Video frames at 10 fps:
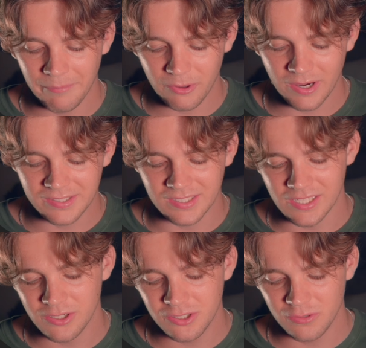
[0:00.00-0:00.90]
creating
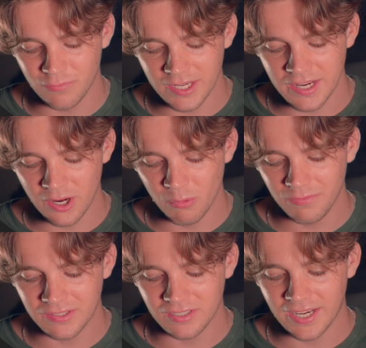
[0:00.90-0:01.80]
a YouTube video with
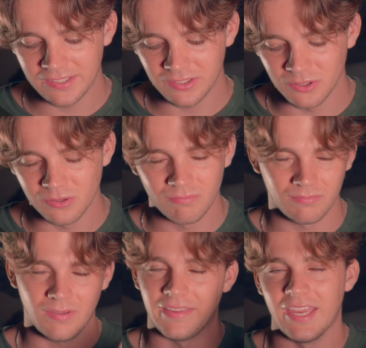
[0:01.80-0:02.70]
the title,
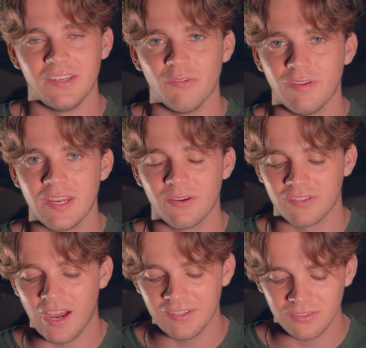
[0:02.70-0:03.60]
and then your video
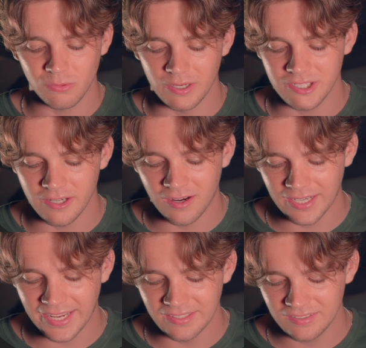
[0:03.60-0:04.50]
title, which in our
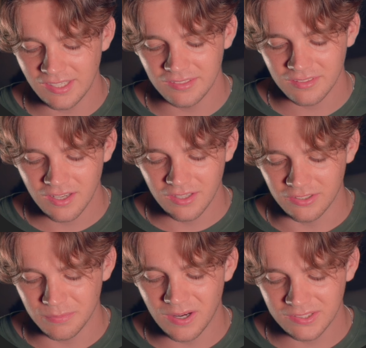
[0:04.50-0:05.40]
case is the
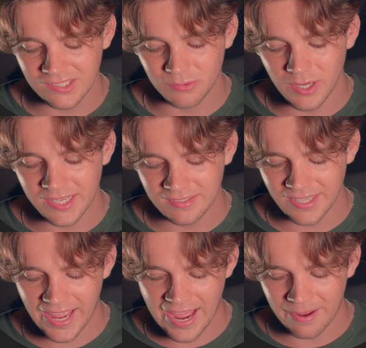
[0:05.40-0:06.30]
smartest way to
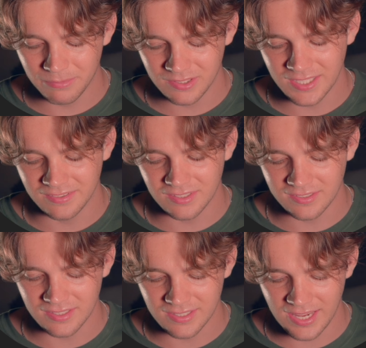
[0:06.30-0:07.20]
get abs in
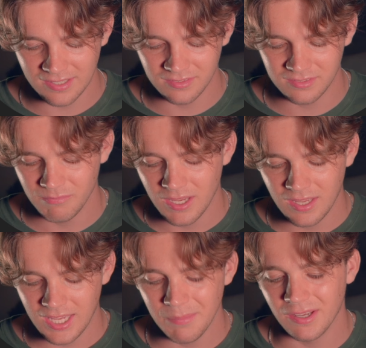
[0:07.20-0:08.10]
60 days.
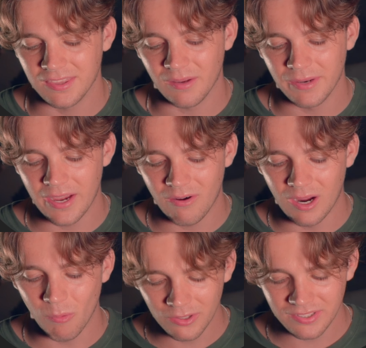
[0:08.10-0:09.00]
In my thumbnail,
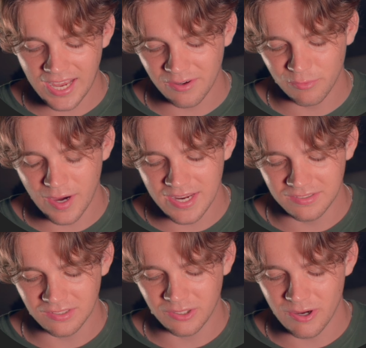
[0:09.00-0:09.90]
I want to add a
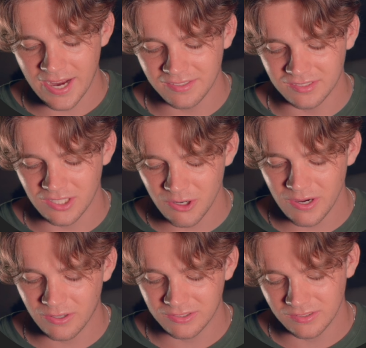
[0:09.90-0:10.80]
phrase that creates a
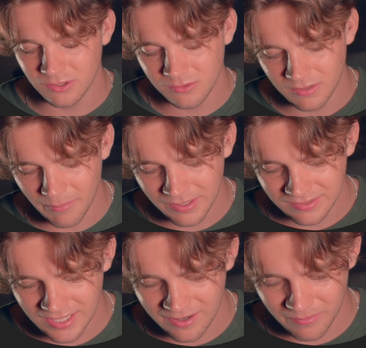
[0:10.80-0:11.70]
curiosity, oh, I
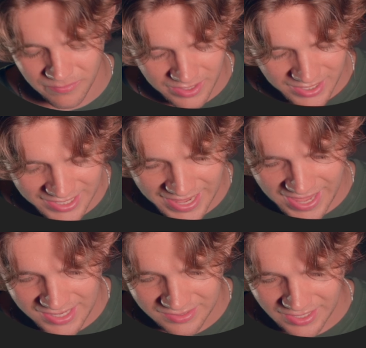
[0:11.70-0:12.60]
missed out an
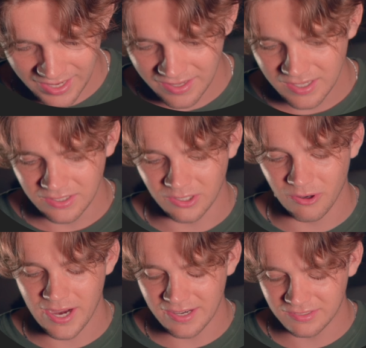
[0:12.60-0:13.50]
A there, that
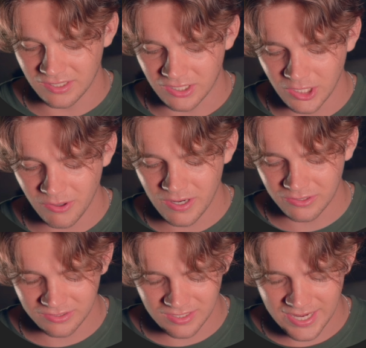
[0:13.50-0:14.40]
creates a
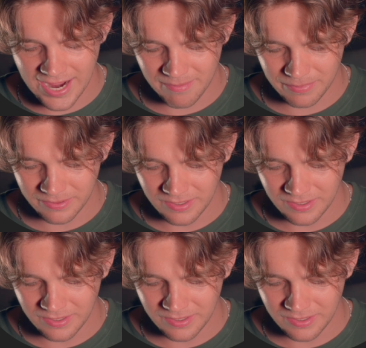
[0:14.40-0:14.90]
curiosity gap